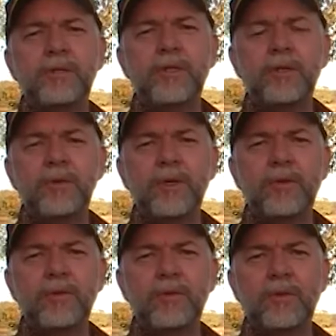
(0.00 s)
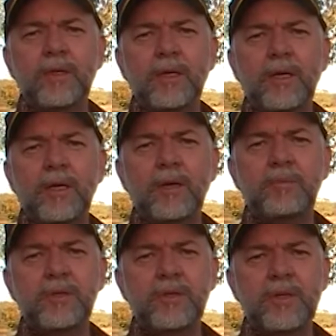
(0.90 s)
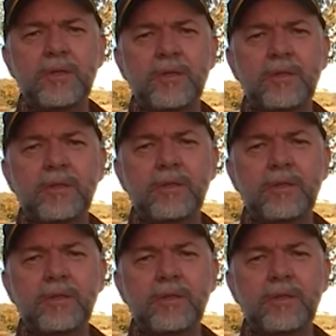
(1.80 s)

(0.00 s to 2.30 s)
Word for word: deal with a persistent